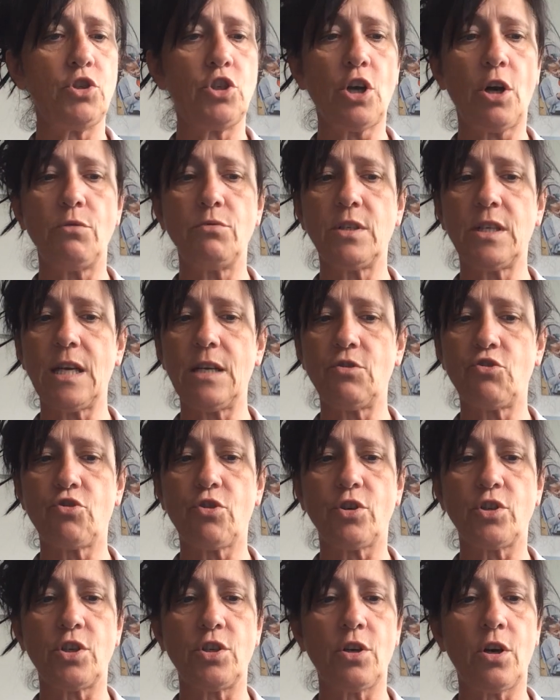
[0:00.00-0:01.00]
don't get
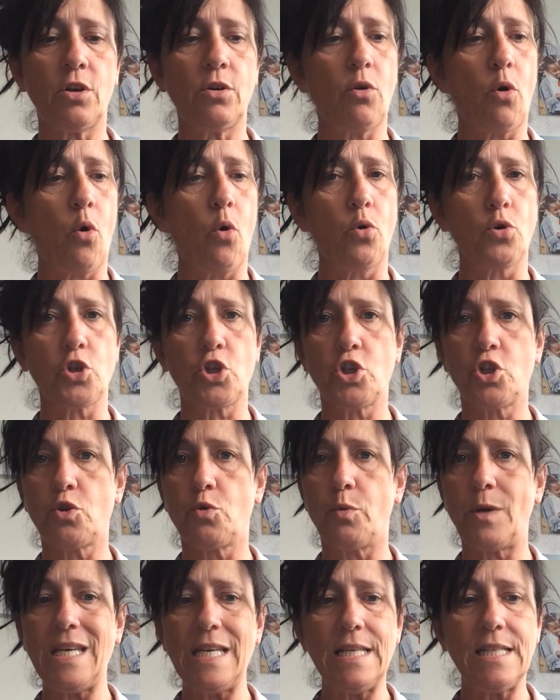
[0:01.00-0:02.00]
trodden on or
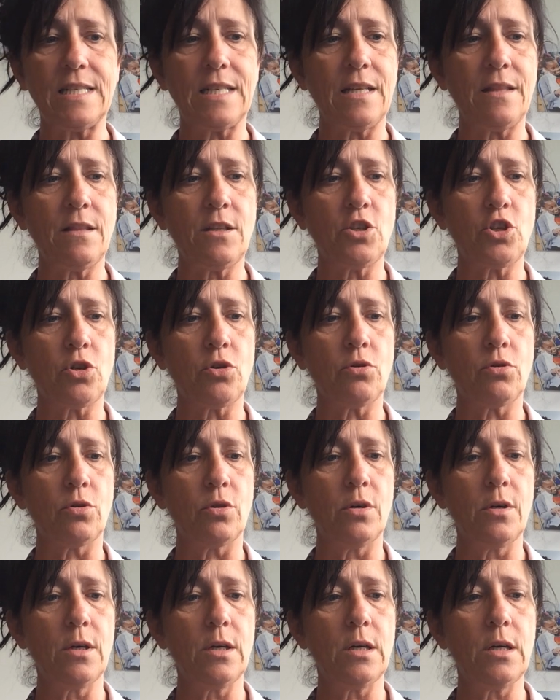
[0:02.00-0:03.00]
squeezed in the door."